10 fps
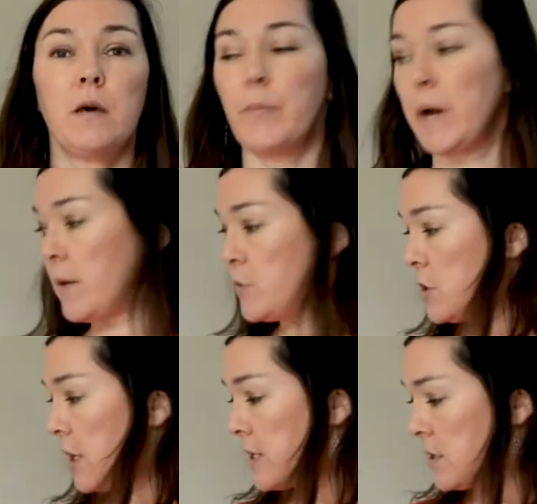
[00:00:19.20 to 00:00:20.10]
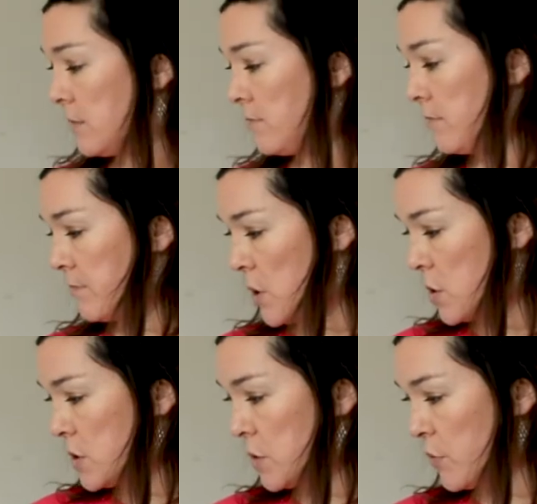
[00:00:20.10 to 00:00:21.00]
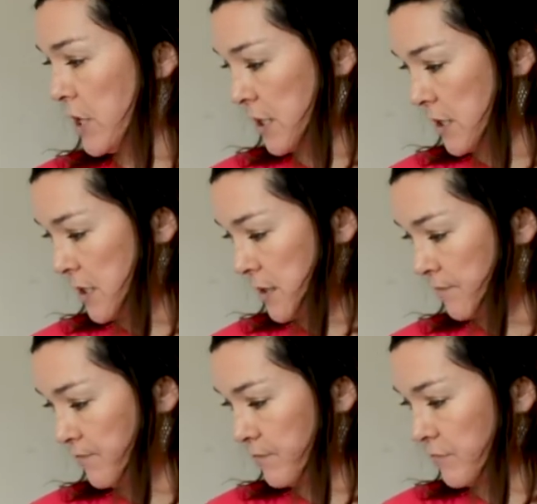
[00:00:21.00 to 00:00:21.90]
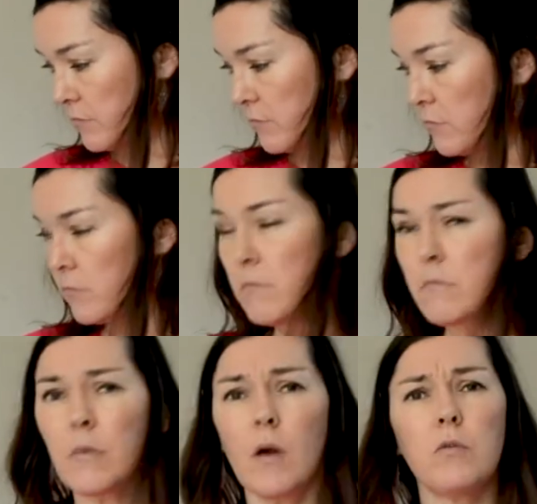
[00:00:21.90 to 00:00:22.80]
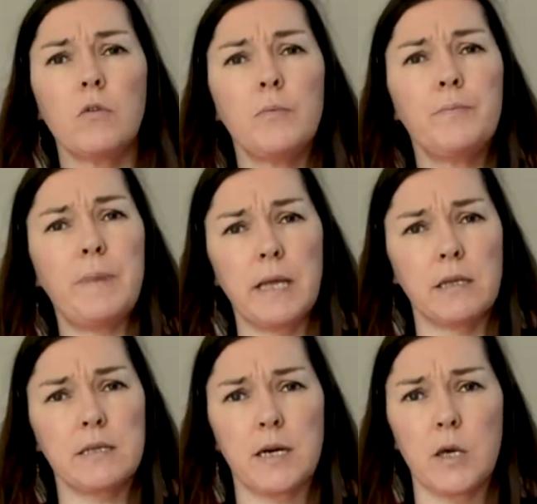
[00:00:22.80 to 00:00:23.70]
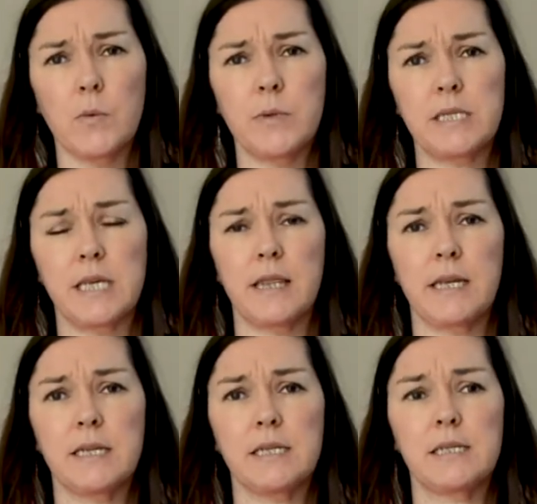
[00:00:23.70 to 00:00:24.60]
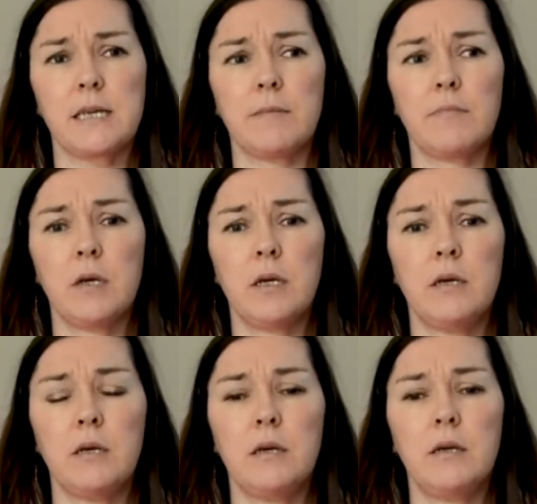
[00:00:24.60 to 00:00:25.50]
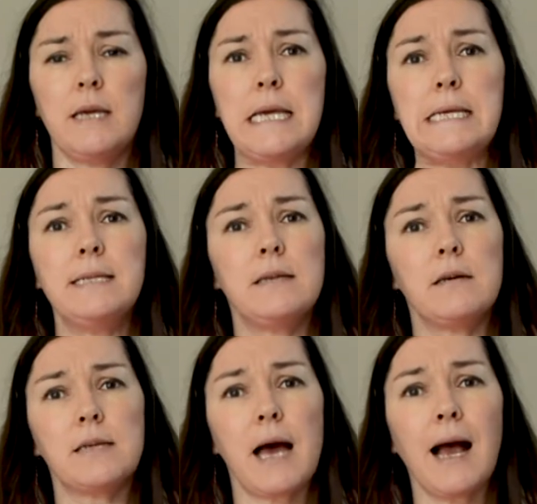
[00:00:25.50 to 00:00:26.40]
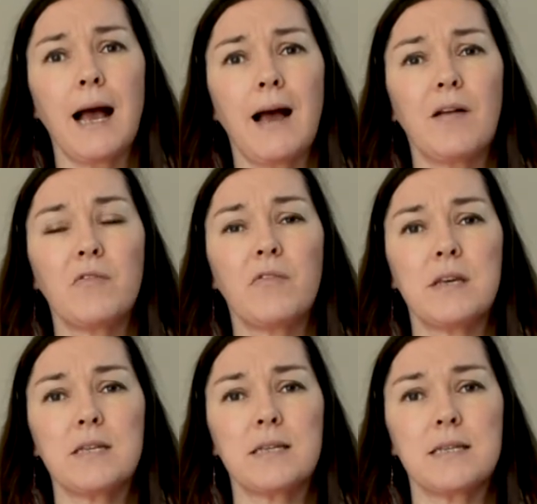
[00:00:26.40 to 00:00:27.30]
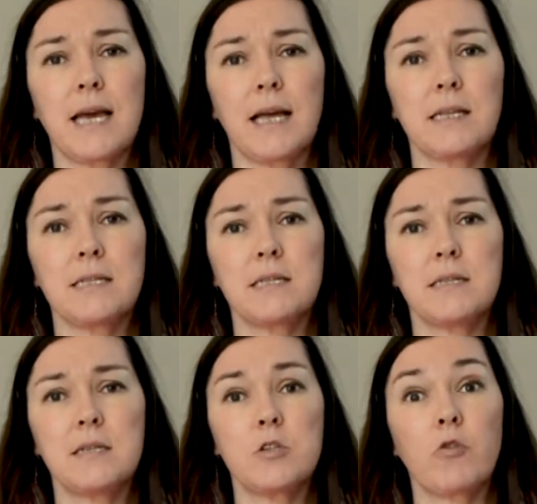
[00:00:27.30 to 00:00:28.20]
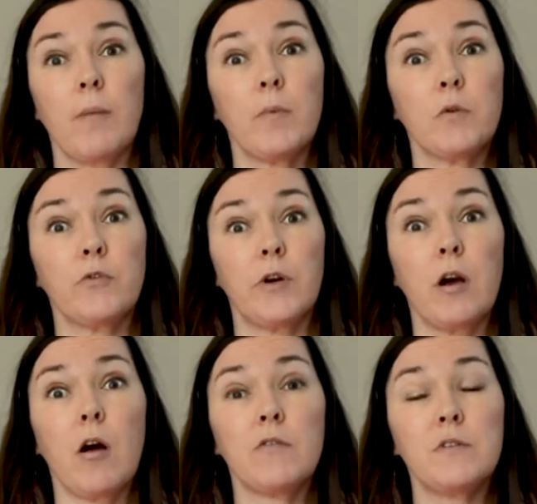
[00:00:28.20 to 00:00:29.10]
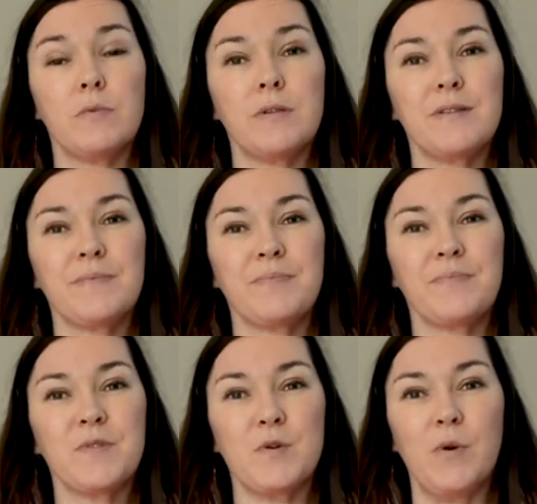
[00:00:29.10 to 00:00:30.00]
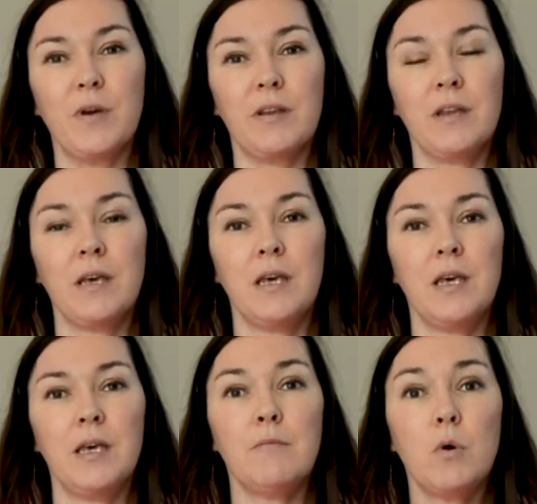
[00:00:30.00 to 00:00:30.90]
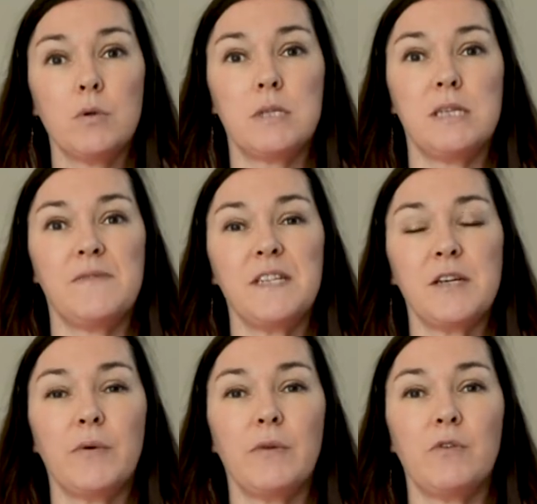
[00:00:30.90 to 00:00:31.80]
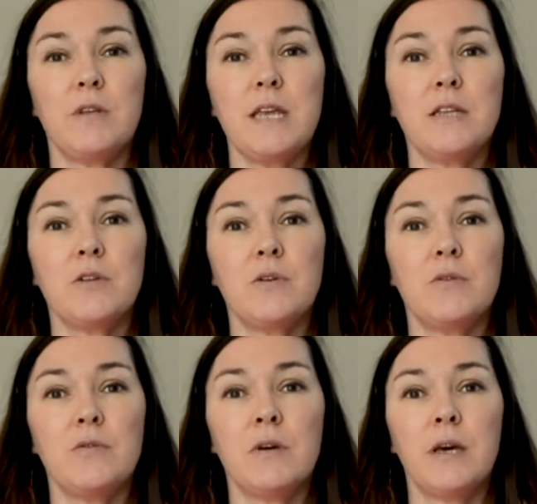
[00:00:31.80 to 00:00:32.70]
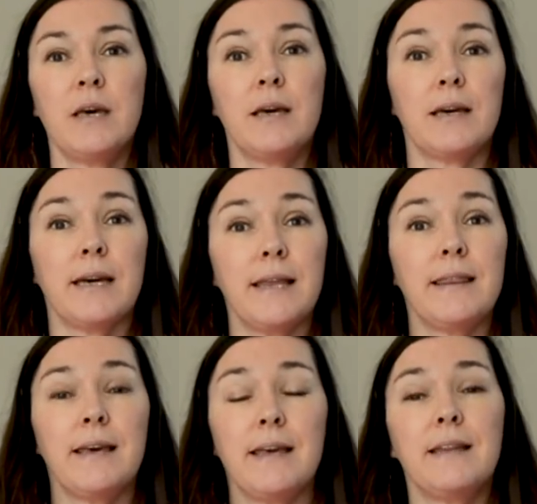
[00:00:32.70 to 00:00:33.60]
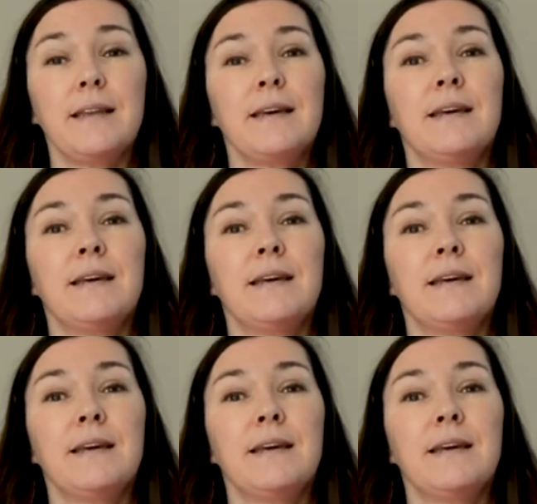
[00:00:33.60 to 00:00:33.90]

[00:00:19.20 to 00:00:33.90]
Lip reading: Perhaps you'd like some blocks or bricks, or a belt. I always think that it's easier to have this at hand than scramble for it afterwards. So you can pause this video if you need to, and then